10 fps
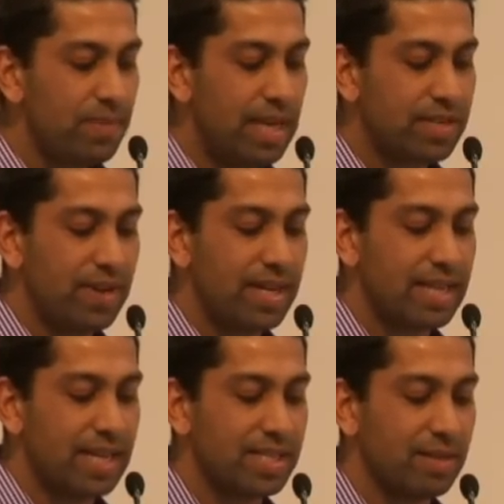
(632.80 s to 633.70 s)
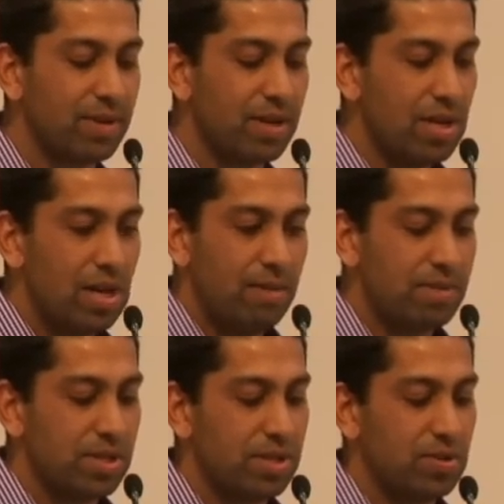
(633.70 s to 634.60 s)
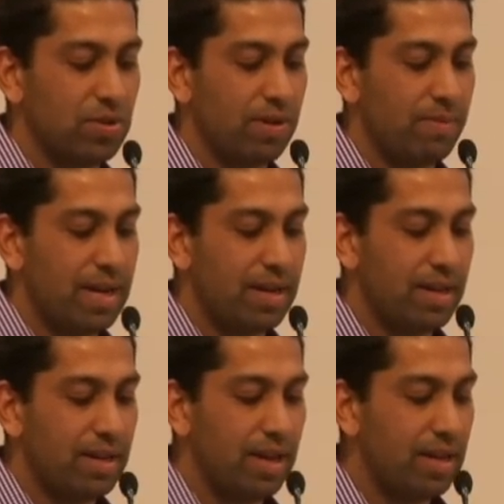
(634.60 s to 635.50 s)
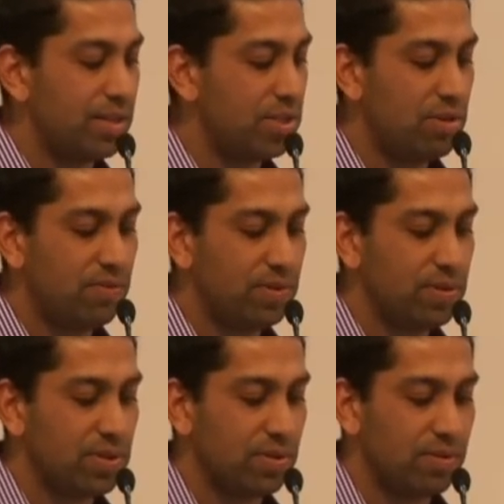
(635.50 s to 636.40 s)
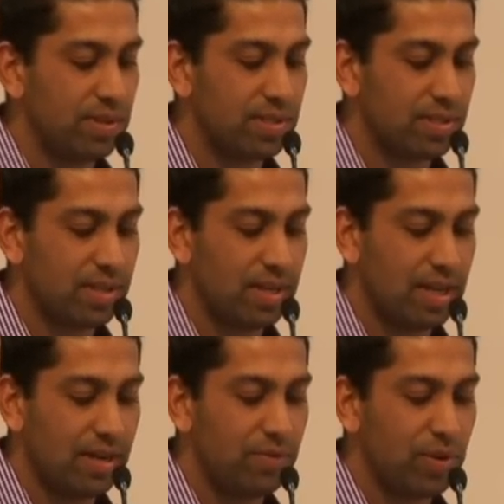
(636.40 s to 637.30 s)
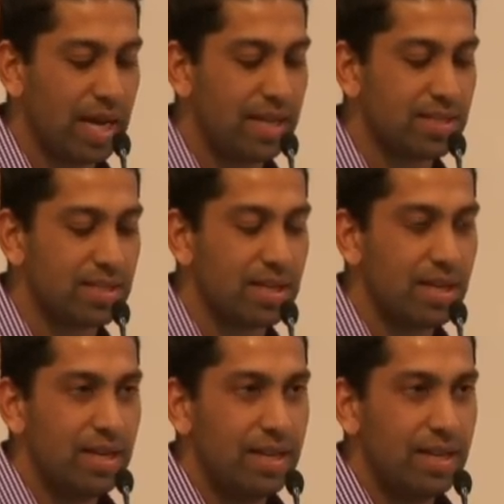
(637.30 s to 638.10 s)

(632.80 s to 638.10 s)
that's fantastic. But I'm just going to talk about a general few stories, uh, a few cases.